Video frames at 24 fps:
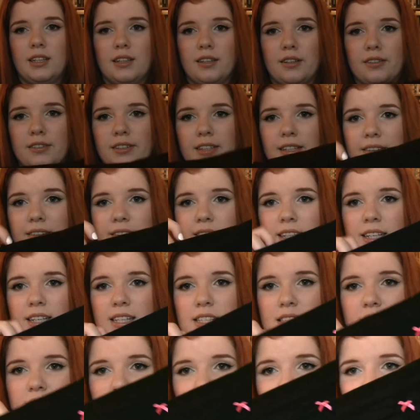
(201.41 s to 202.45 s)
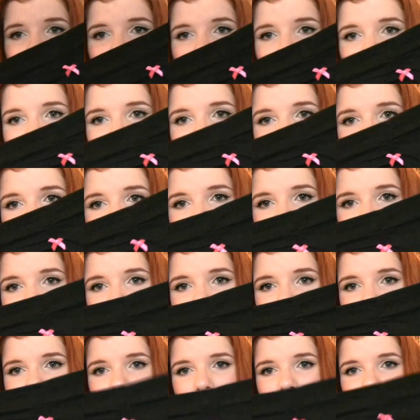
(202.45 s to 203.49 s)
they are like this they're from
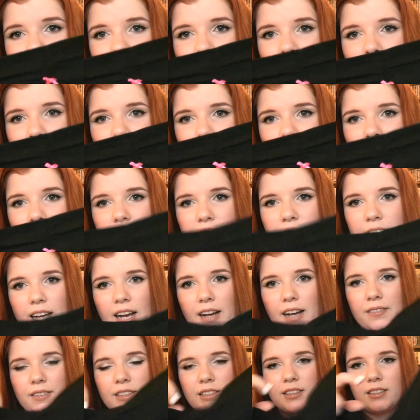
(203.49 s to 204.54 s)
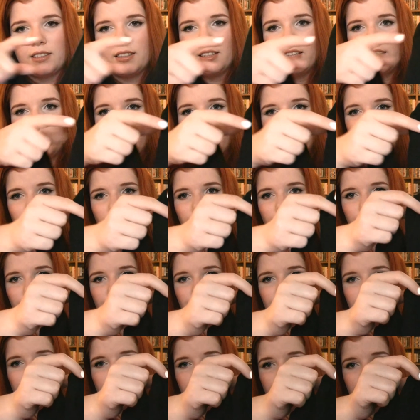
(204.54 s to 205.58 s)
pink they have this little
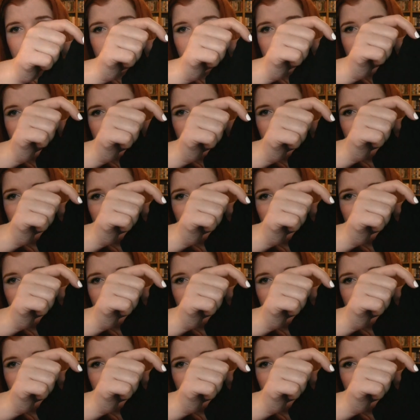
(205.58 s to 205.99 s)
ruching